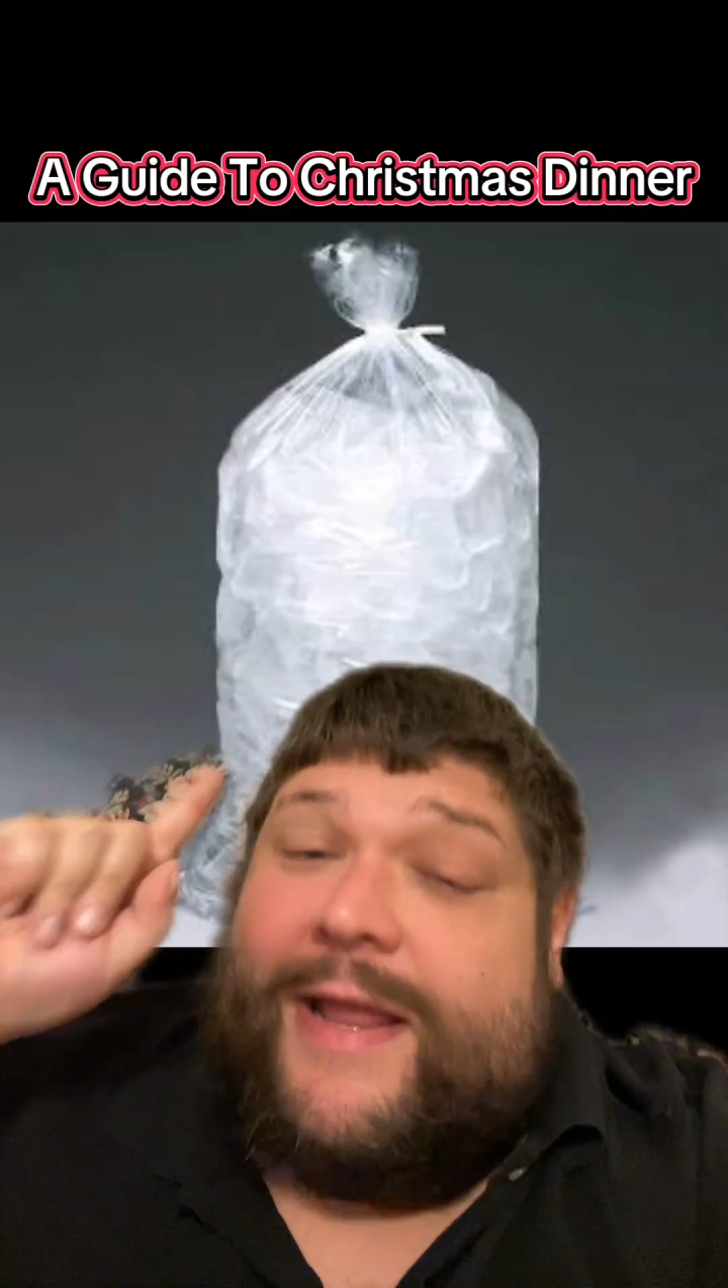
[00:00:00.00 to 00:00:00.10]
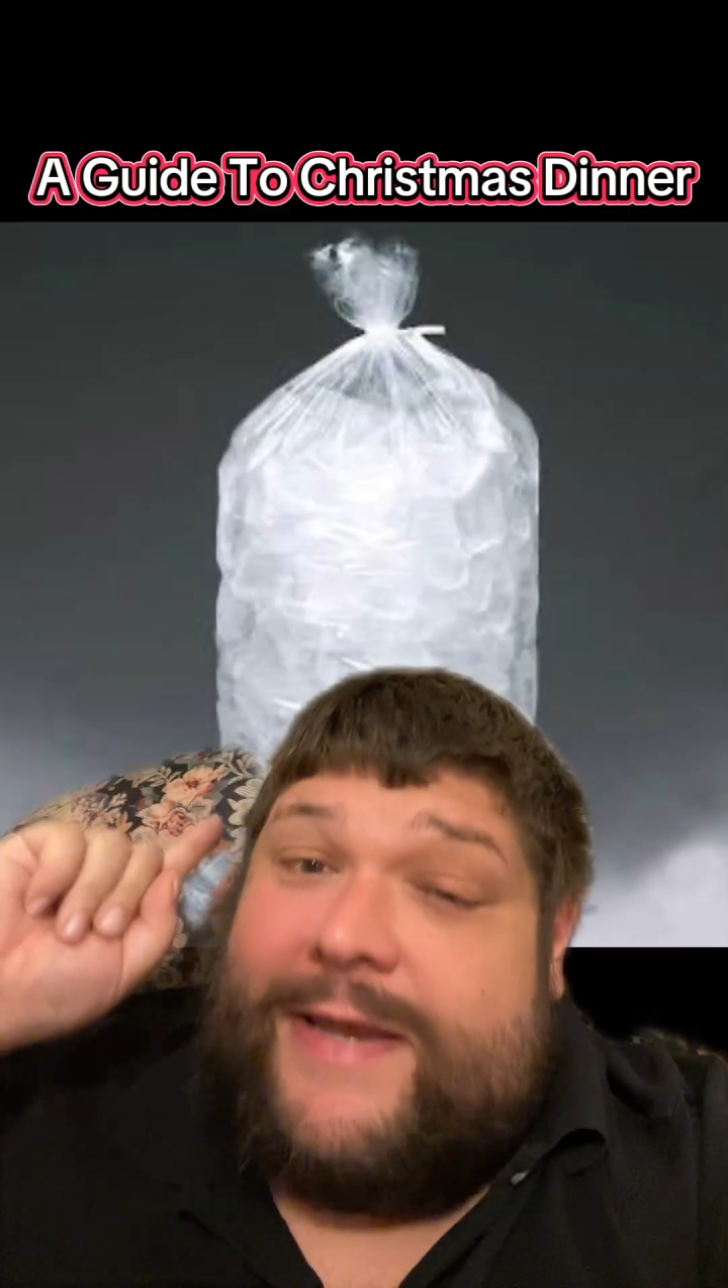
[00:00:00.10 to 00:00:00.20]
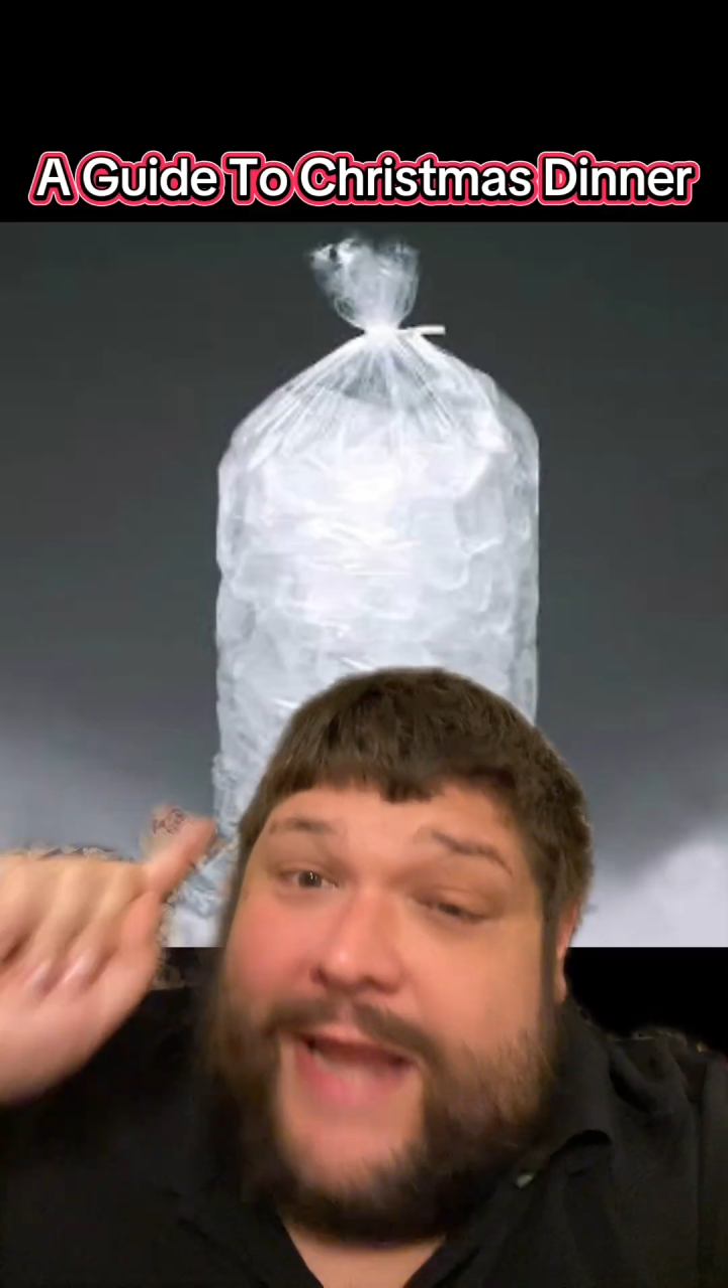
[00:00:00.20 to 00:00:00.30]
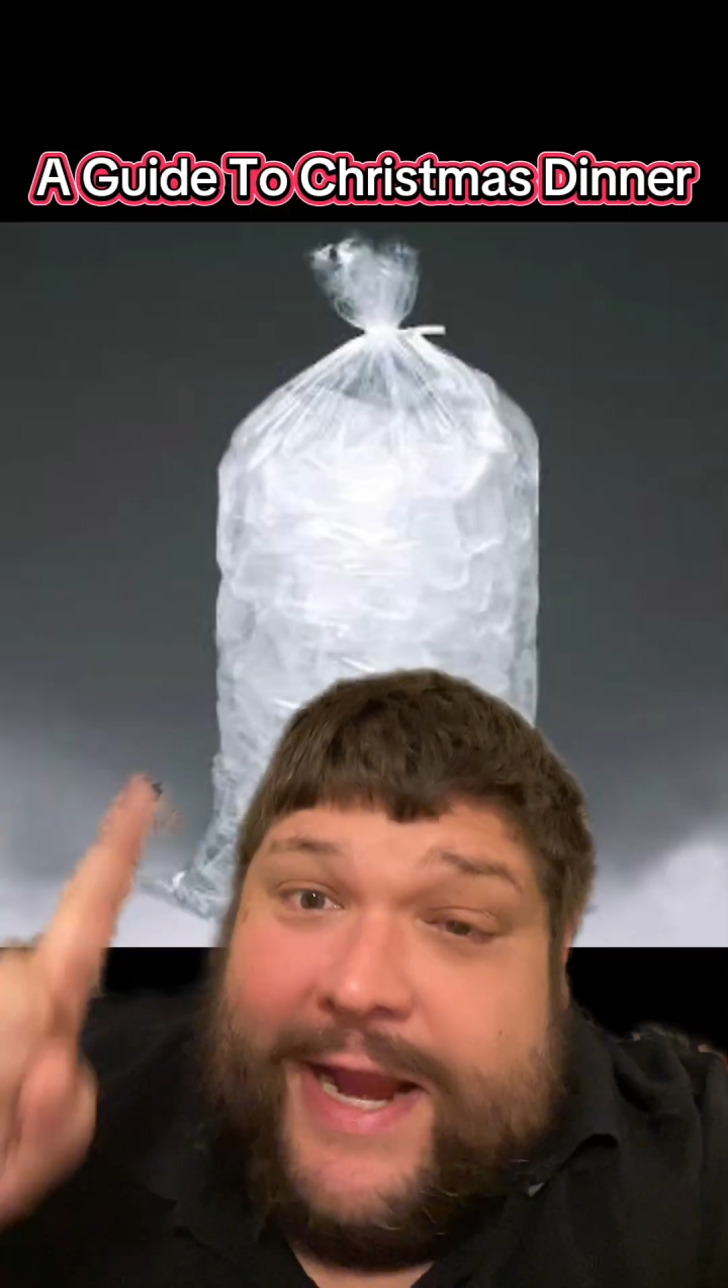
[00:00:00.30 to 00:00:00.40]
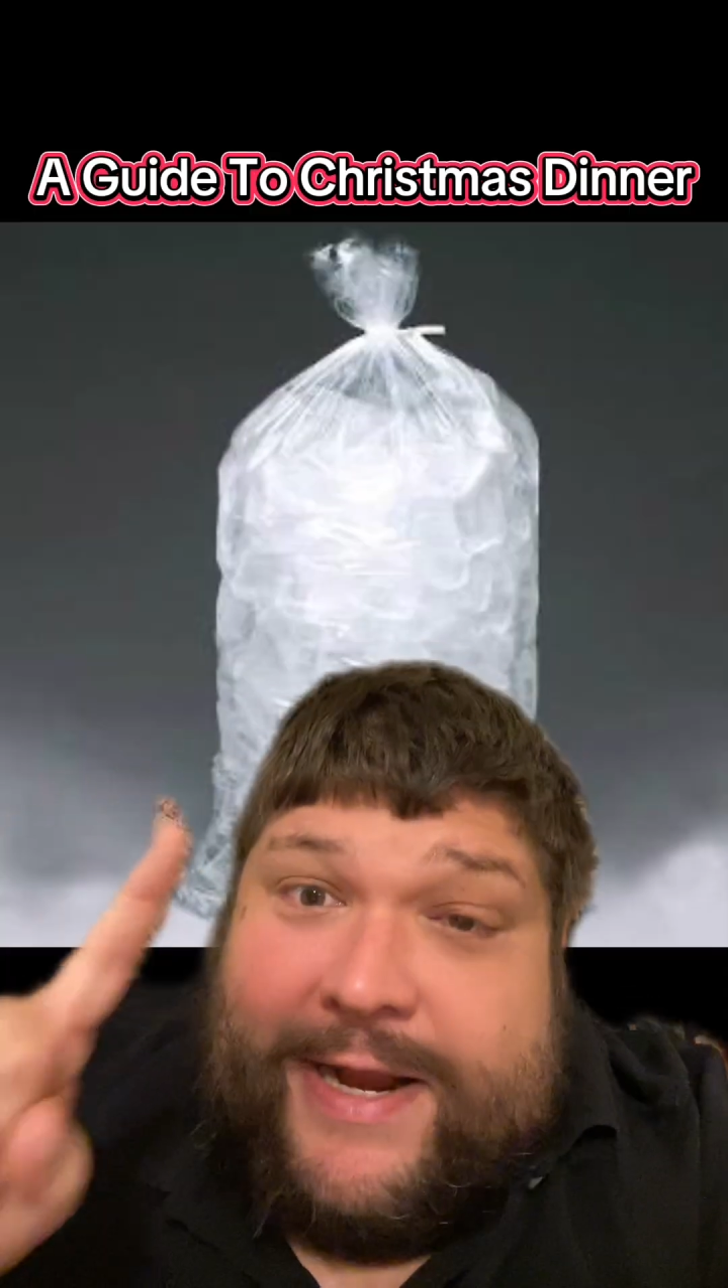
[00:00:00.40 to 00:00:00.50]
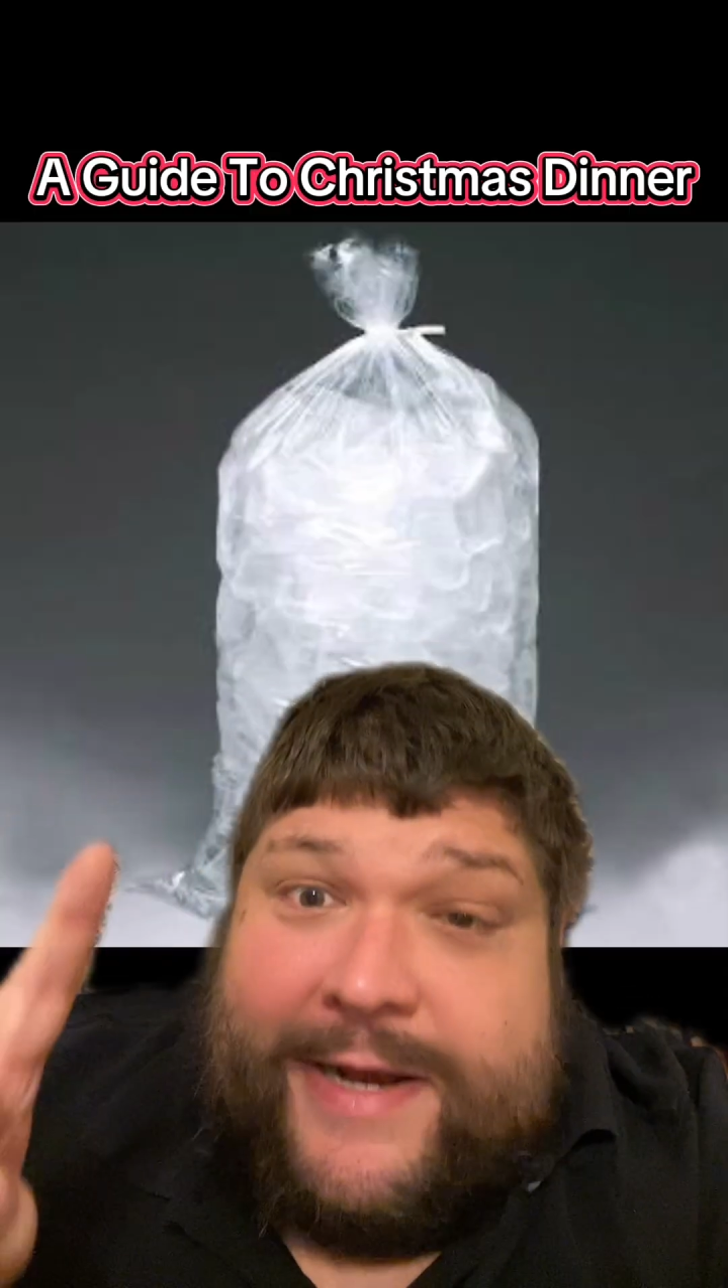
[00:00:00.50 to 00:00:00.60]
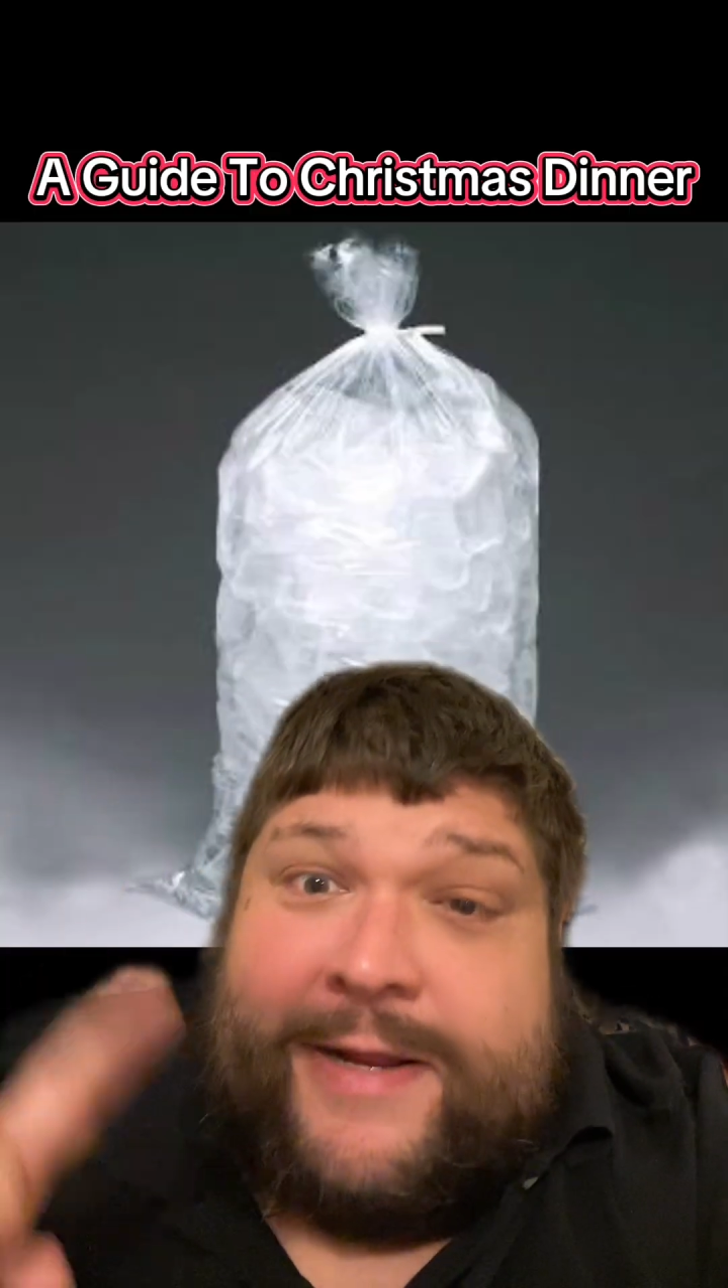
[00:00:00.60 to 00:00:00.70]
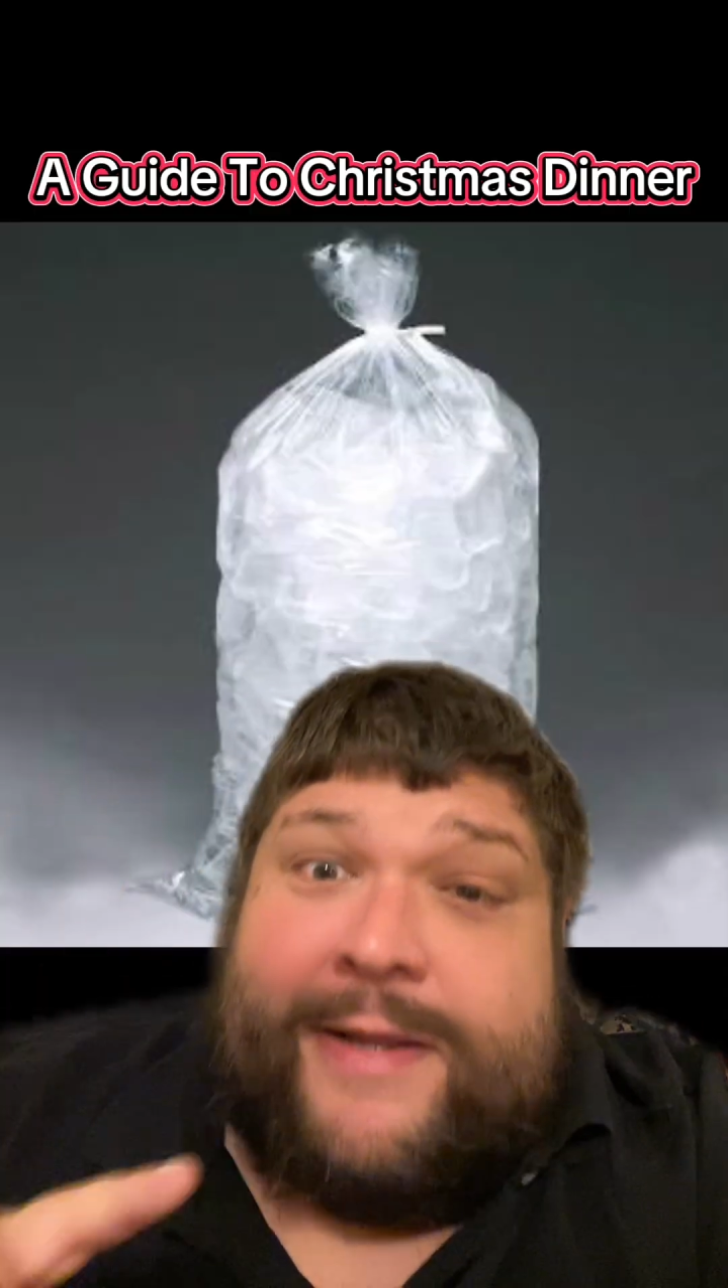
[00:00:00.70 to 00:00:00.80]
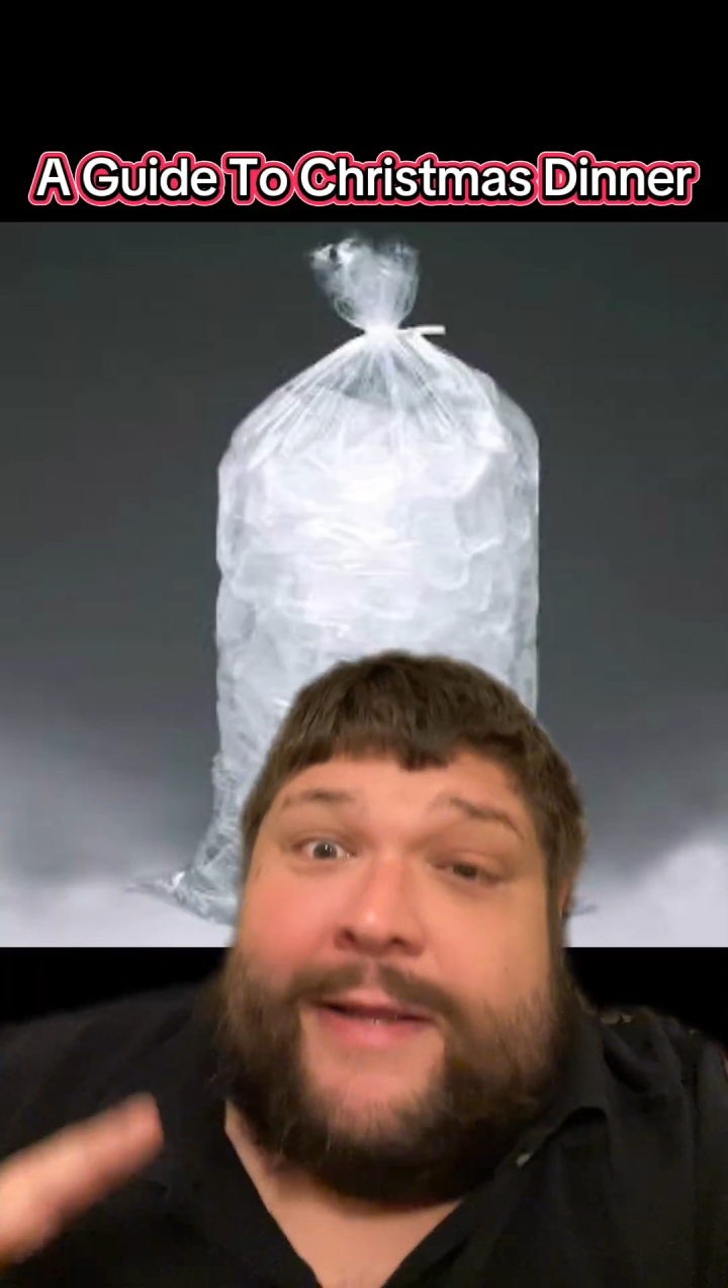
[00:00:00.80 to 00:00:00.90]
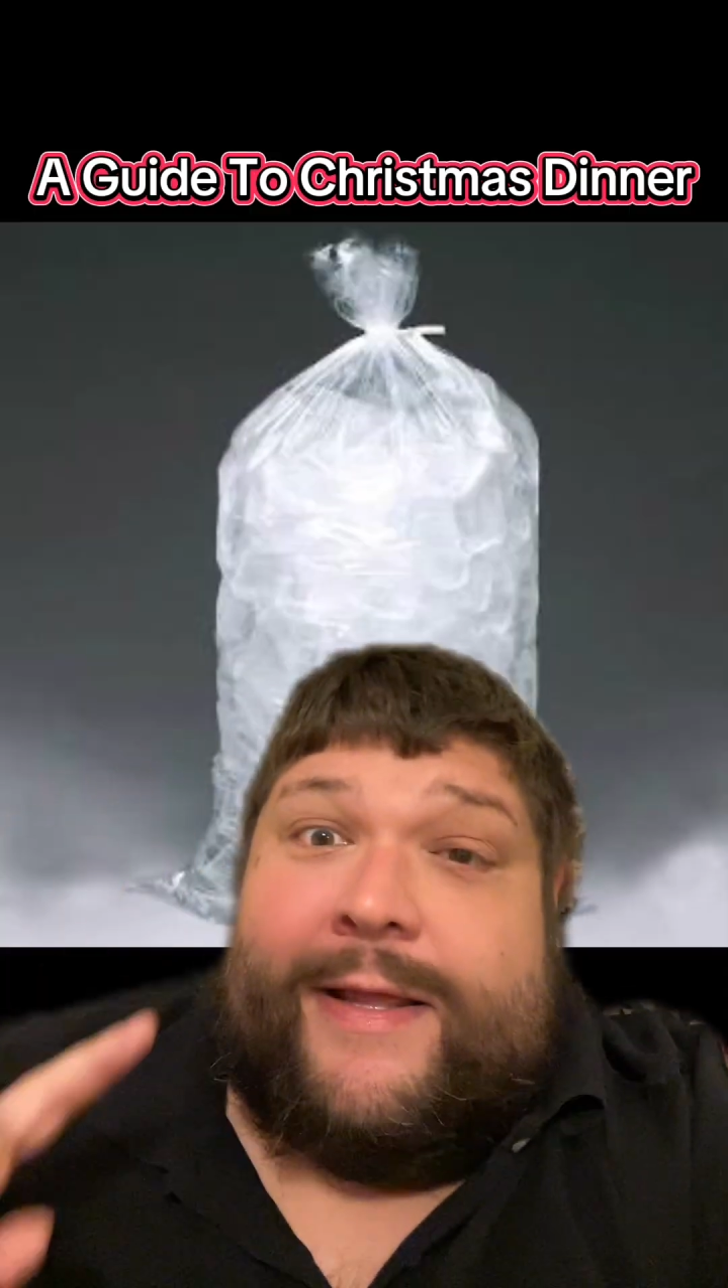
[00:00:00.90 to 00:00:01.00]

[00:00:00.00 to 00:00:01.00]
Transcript: needed,